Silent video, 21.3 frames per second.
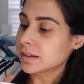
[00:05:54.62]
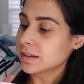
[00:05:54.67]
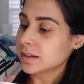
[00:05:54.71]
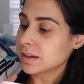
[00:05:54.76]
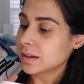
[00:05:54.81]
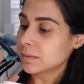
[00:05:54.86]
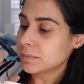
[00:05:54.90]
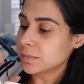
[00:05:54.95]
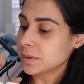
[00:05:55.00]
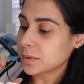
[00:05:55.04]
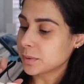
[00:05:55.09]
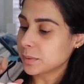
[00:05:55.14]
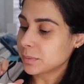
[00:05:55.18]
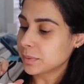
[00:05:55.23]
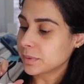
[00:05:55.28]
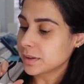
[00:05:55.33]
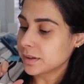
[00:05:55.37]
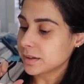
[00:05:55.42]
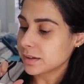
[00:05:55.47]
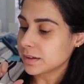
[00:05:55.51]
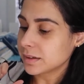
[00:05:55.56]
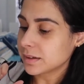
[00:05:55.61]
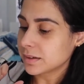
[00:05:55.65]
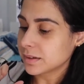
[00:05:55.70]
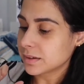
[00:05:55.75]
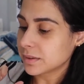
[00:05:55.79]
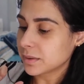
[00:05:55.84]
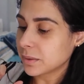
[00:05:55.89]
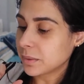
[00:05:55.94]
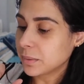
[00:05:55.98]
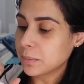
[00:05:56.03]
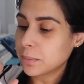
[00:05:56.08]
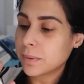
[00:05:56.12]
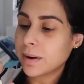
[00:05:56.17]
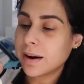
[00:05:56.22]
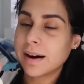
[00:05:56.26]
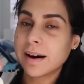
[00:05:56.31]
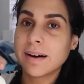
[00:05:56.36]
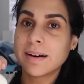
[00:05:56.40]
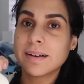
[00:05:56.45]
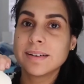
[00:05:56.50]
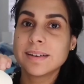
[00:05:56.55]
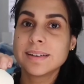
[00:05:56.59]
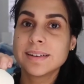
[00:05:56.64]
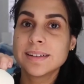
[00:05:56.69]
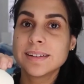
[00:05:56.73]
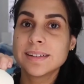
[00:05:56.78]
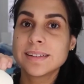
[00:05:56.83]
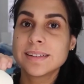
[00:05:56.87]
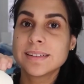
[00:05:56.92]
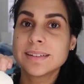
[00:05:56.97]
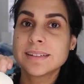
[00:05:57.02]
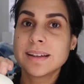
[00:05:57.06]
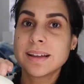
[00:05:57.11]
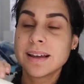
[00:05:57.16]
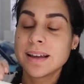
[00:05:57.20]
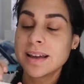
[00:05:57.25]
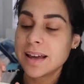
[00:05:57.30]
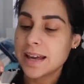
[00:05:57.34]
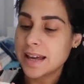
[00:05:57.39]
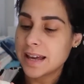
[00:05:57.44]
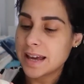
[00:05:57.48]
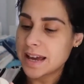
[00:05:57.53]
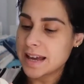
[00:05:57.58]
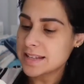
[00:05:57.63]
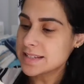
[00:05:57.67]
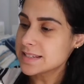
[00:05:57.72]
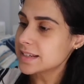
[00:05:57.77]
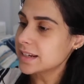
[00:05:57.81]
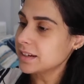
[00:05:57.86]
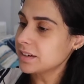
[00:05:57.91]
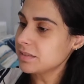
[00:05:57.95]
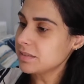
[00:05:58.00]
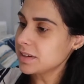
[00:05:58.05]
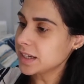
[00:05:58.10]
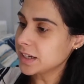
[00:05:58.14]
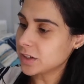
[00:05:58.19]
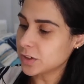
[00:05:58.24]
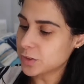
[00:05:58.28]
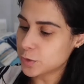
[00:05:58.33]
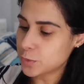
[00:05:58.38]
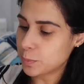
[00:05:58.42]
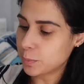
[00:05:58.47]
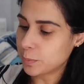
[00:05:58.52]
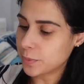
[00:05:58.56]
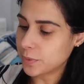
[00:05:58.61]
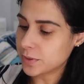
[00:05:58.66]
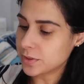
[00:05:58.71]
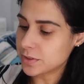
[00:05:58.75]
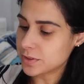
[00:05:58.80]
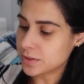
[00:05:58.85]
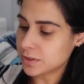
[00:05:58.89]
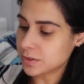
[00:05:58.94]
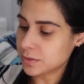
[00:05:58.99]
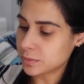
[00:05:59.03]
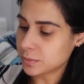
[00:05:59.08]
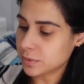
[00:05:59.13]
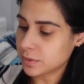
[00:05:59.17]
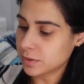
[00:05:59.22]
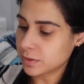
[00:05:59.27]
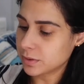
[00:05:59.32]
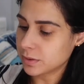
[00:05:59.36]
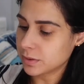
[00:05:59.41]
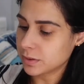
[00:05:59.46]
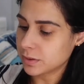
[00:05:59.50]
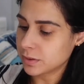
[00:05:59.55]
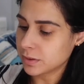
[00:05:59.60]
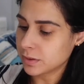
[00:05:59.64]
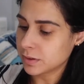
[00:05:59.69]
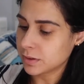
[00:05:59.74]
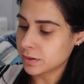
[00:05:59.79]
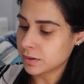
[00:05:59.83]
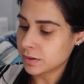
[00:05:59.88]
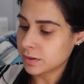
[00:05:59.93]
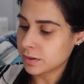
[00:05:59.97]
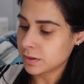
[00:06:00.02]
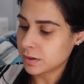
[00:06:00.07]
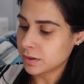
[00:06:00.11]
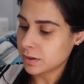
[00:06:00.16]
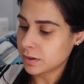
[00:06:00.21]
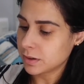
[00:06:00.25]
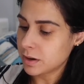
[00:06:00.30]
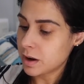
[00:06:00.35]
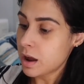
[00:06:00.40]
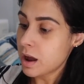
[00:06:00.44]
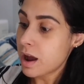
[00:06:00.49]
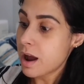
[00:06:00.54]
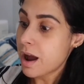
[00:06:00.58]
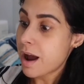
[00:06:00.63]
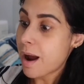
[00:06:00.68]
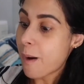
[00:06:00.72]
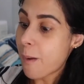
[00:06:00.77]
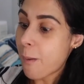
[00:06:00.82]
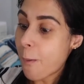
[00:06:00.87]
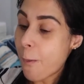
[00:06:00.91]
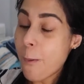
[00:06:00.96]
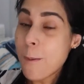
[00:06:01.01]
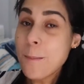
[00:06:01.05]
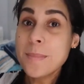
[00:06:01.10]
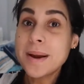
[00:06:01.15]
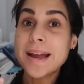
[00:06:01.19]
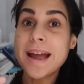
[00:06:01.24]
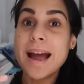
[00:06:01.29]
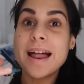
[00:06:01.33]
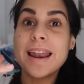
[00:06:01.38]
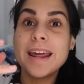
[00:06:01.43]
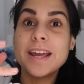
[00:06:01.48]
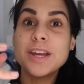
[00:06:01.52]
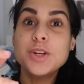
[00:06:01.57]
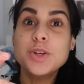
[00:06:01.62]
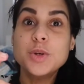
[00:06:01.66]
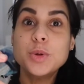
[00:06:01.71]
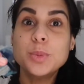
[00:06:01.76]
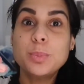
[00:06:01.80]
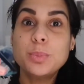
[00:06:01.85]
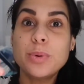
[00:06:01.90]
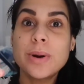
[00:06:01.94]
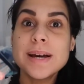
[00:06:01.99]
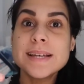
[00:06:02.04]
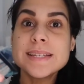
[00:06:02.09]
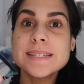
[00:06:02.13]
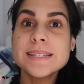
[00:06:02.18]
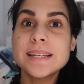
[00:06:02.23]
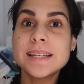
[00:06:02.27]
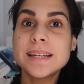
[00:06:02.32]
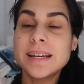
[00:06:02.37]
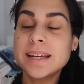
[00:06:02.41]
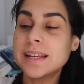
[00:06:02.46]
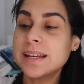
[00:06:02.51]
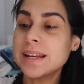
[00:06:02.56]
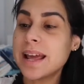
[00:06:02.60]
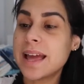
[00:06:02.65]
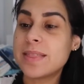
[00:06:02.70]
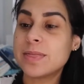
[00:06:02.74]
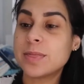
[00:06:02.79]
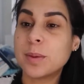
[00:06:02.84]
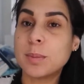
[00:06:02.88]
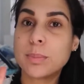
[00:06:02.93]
Let me open it. Oh wow, look at this. It has kind of like a sponge as well. Oh my god, like you press it in and the